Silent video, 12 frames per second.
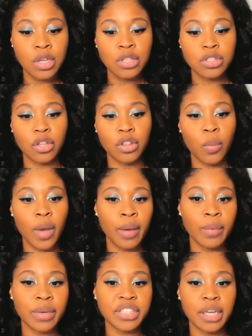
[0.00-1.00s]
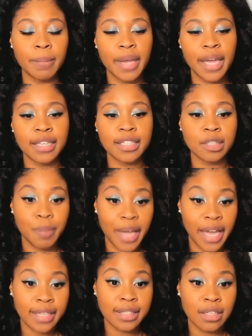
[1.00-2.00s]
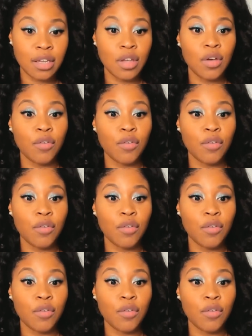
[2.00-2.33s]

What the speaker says: So the way in which he made space